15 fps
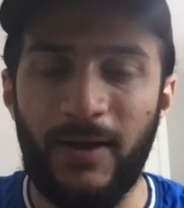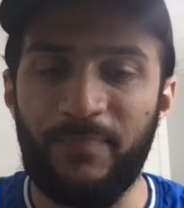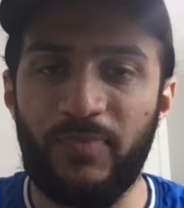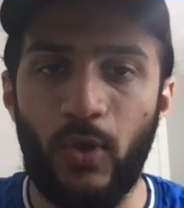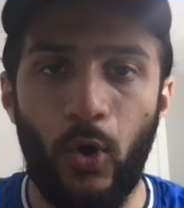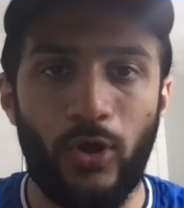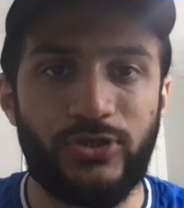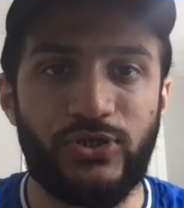
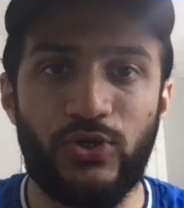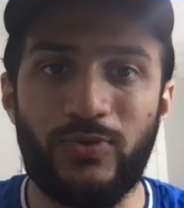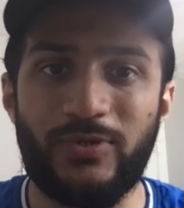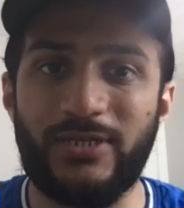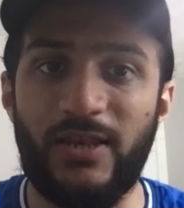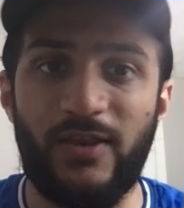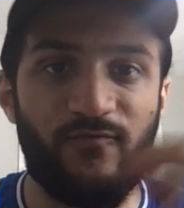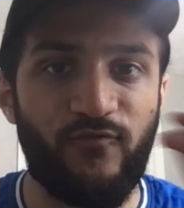Also used
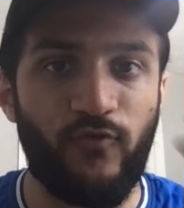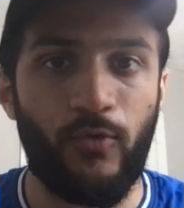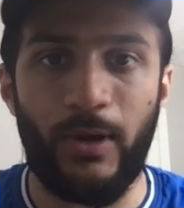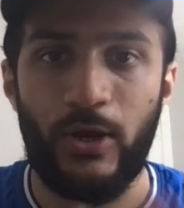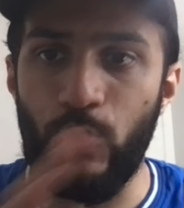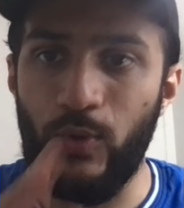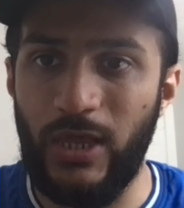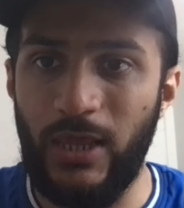in lymphoma,
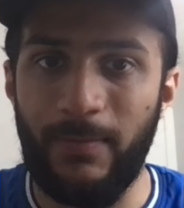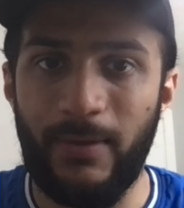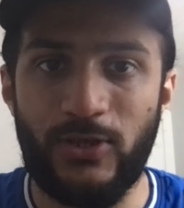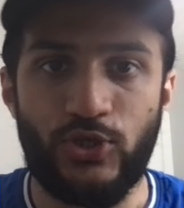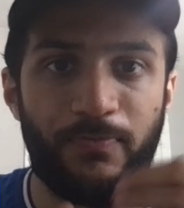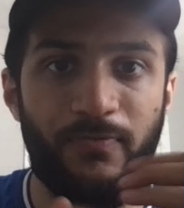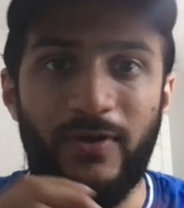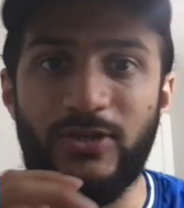leukemia
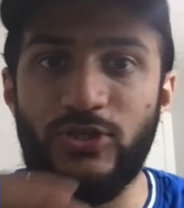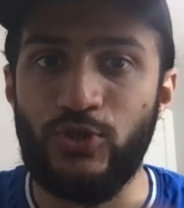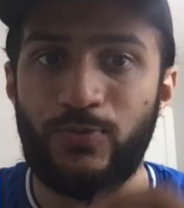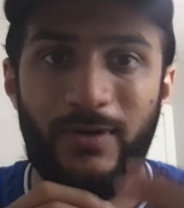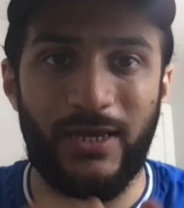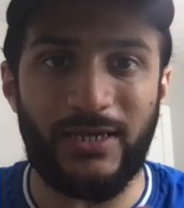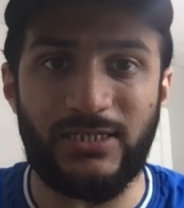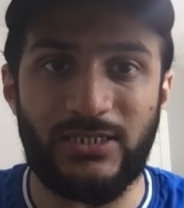to prevent tumor
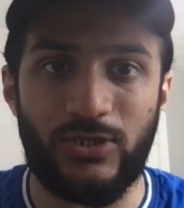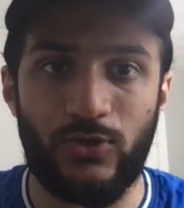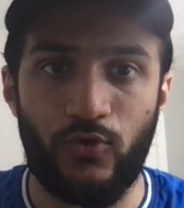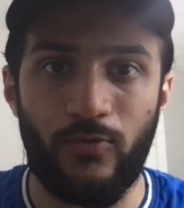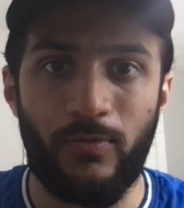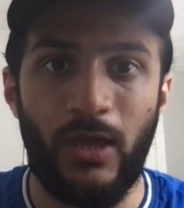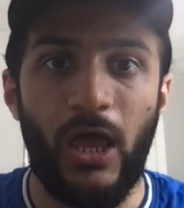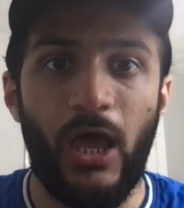lysis
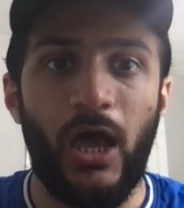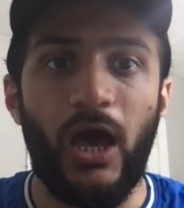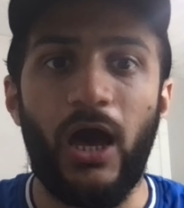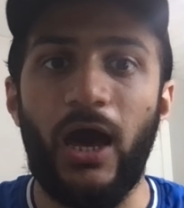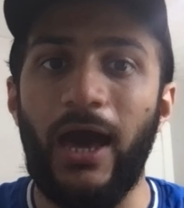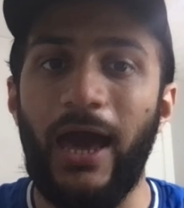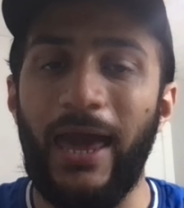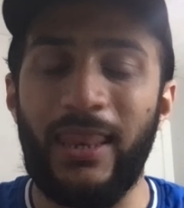syndrome,
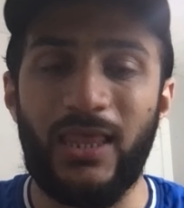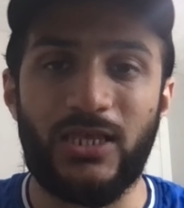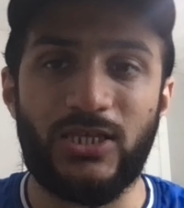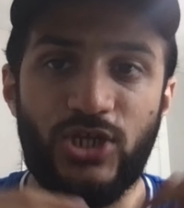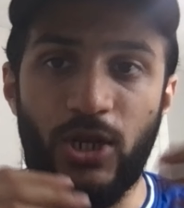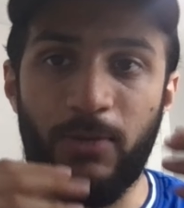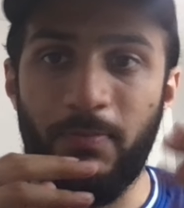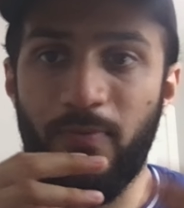and it's
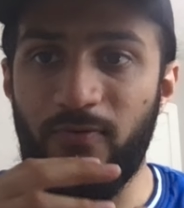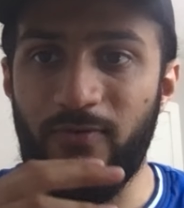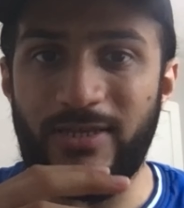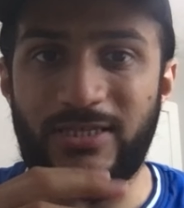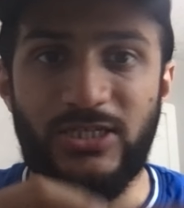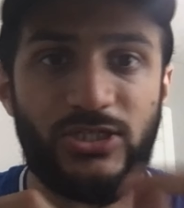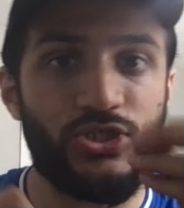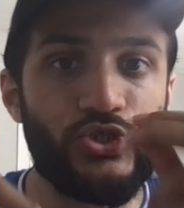going to be
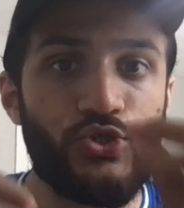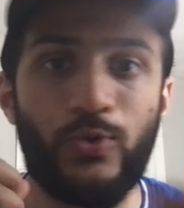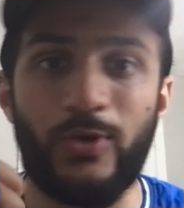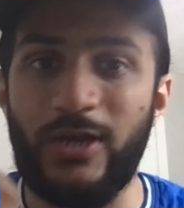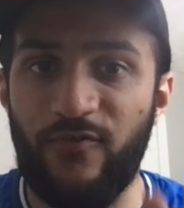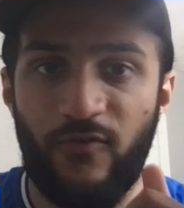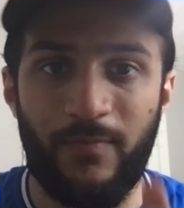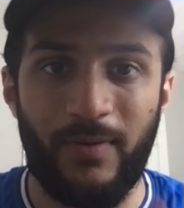preventing the urine
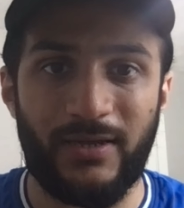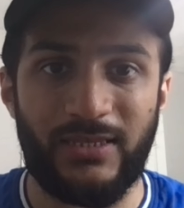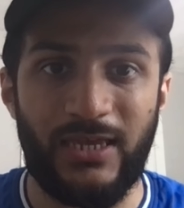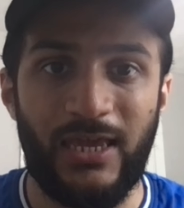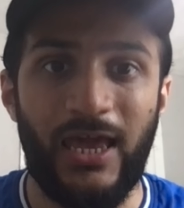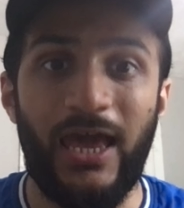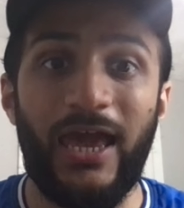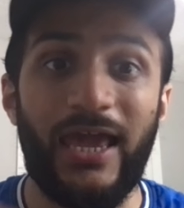nephropathy.
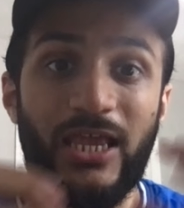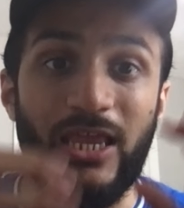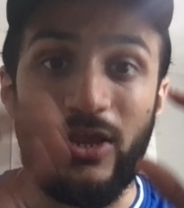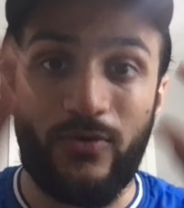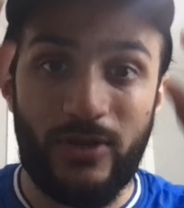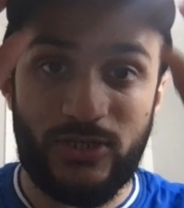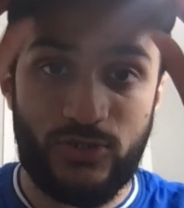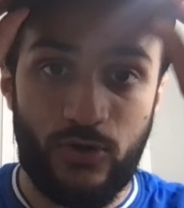
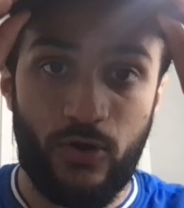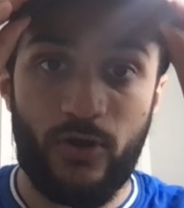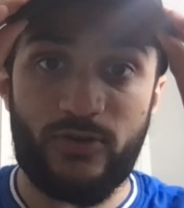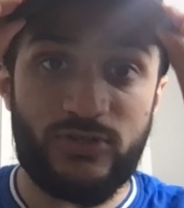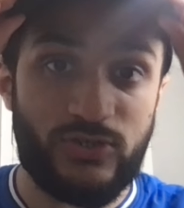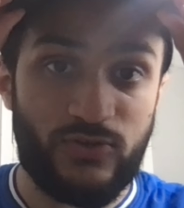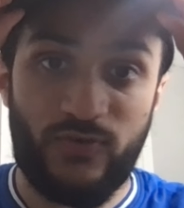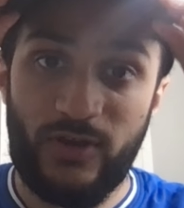Increased
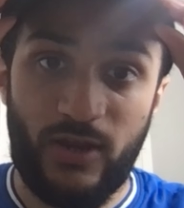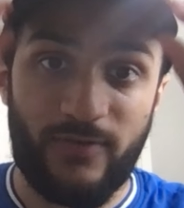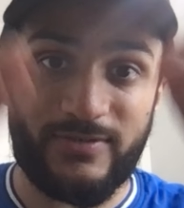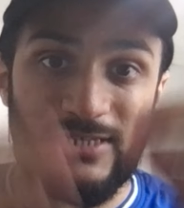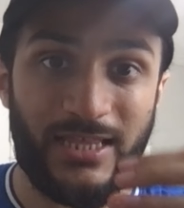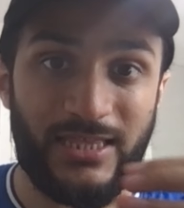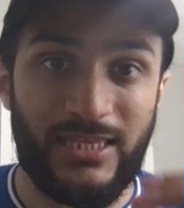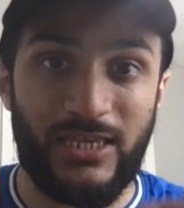concentrate of
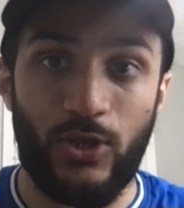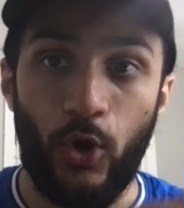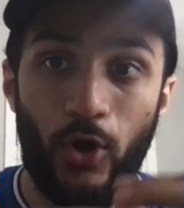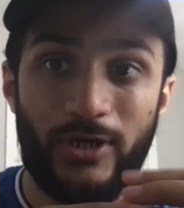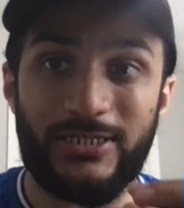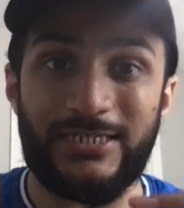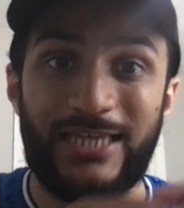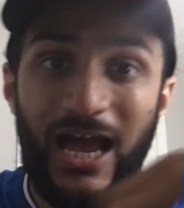xanthine
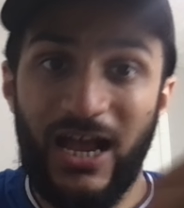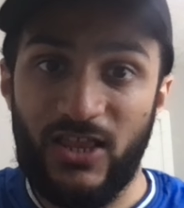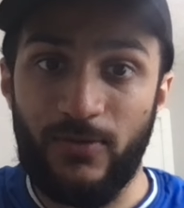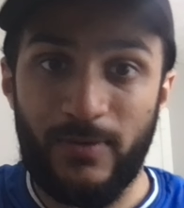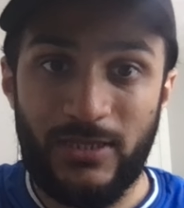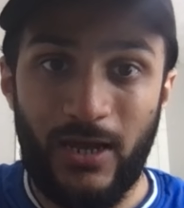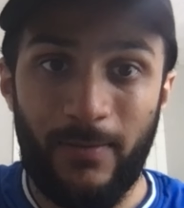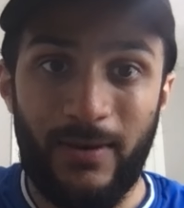oxidase active
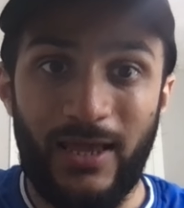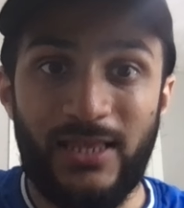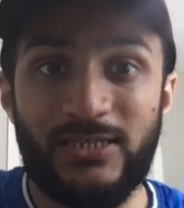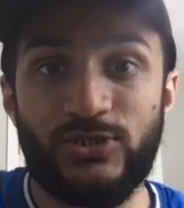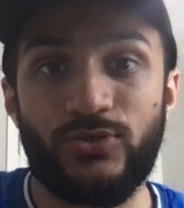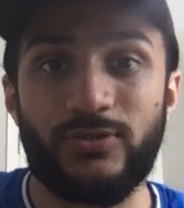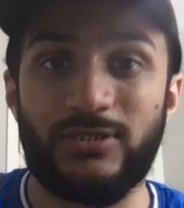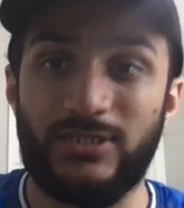metabolites,
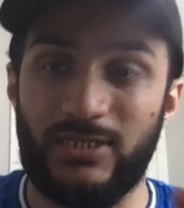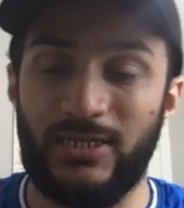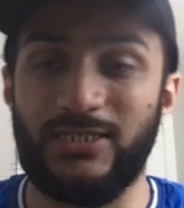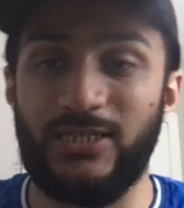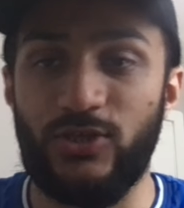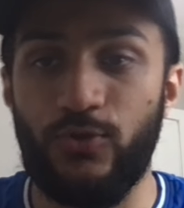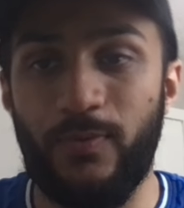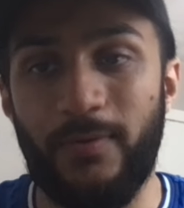so
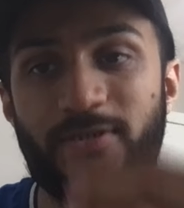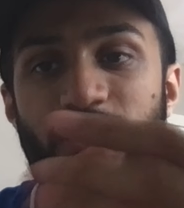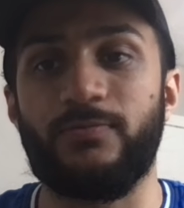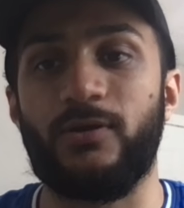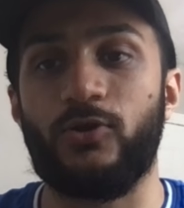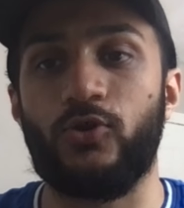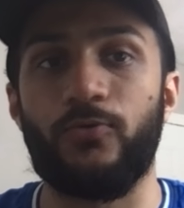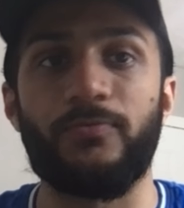azathioprine, 6
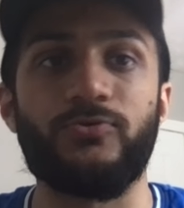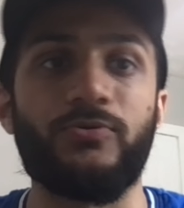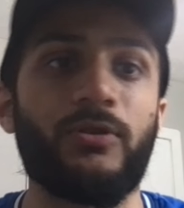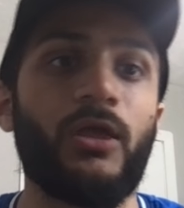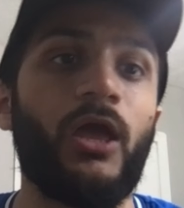micropyrin.